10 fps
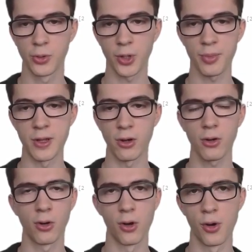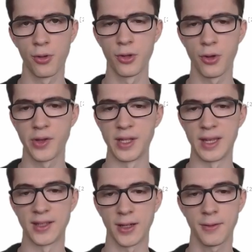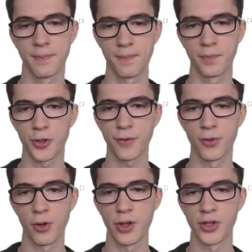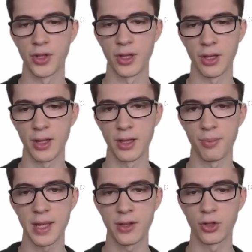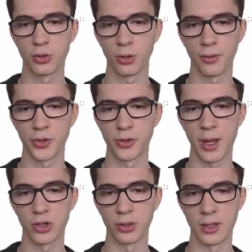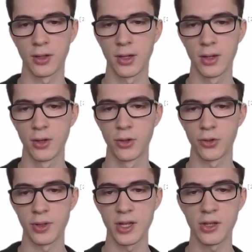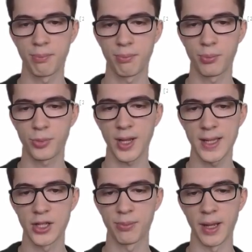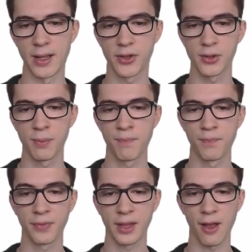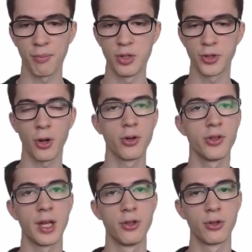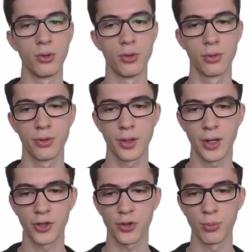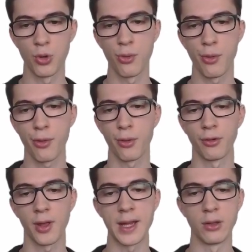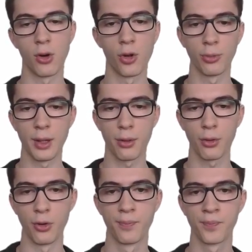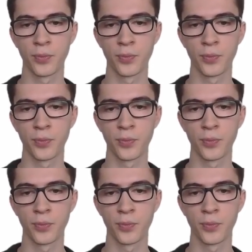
So up here, all the noisy data, lots of noise in the peaks and troughs especially. So these tiny spikes have been turned into a smooth line all the way through.